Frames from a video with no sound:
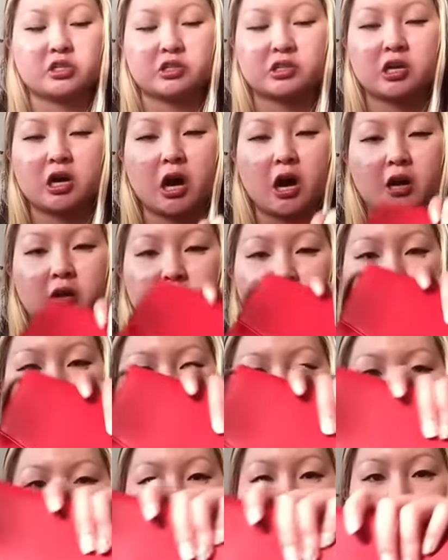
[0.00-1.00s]
cut and
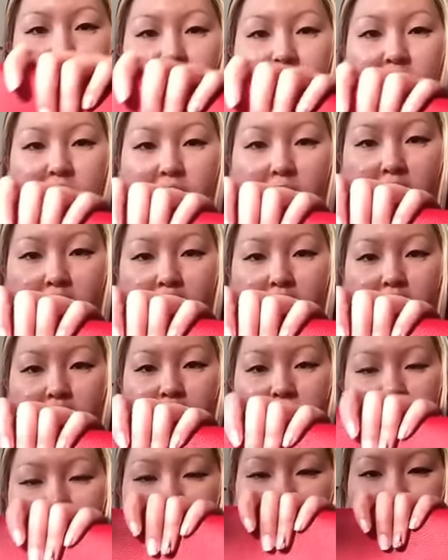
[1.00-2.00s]
sewn in
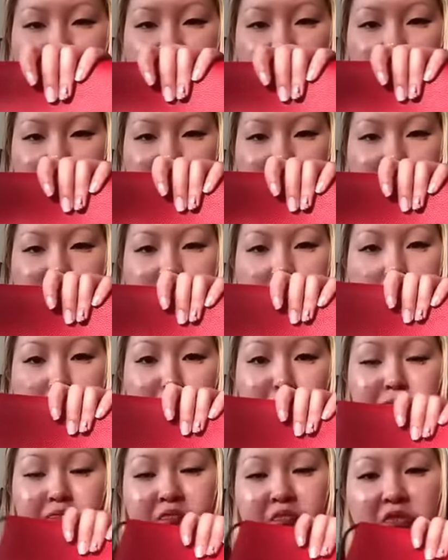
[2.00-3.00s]
the States.
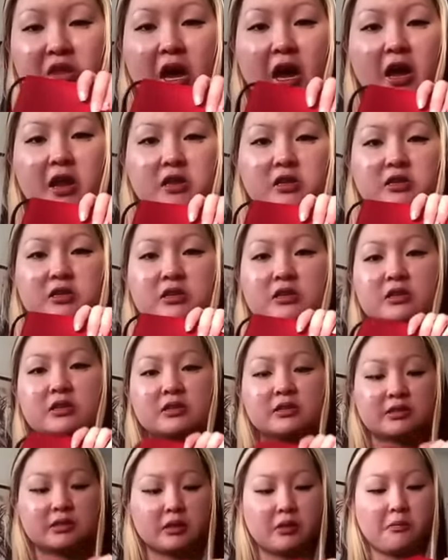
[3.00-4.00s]
So that
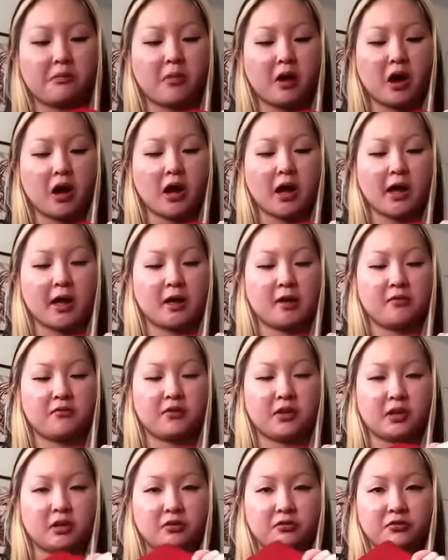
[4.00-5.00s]
is my
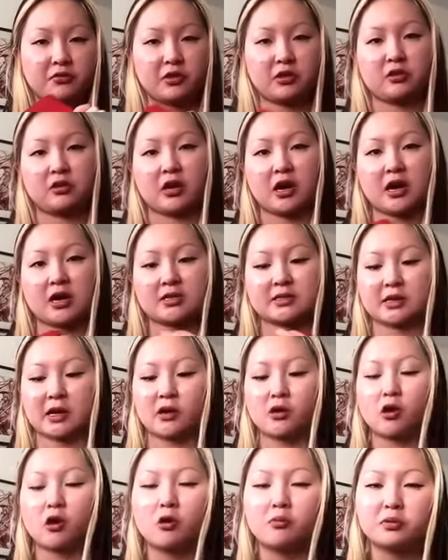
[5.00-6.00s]
video for you guys. I
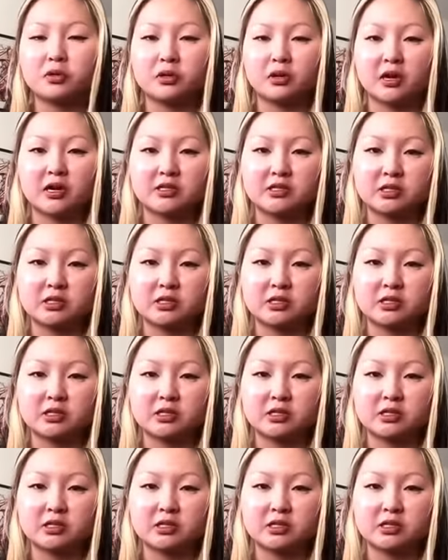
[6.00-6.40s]
hope you guys